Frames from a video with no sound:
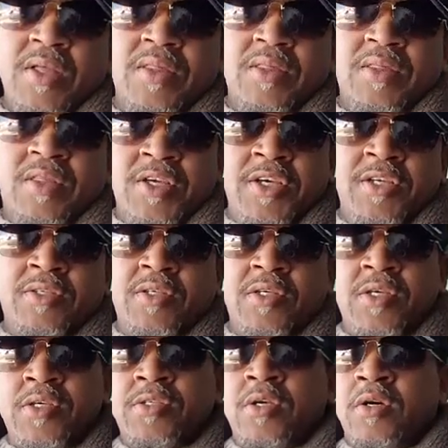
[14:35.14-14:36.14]
This
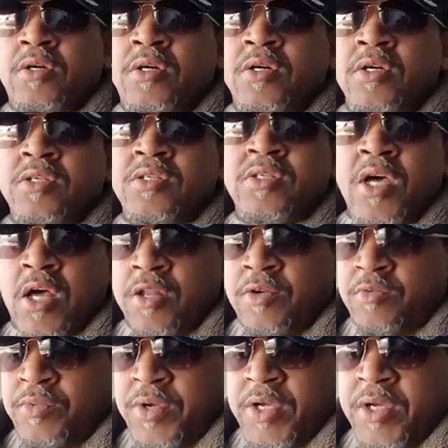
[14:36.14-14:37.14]
is a good
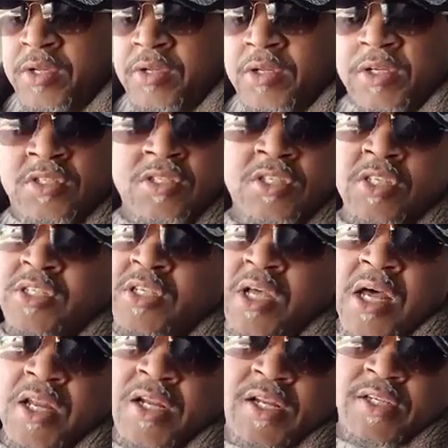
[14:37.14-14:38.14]
solid weed. This is as
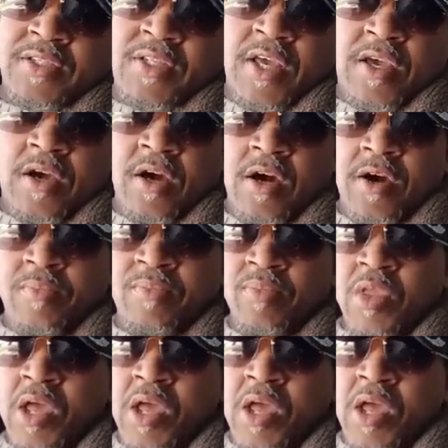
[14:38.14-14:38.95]
solid as they come.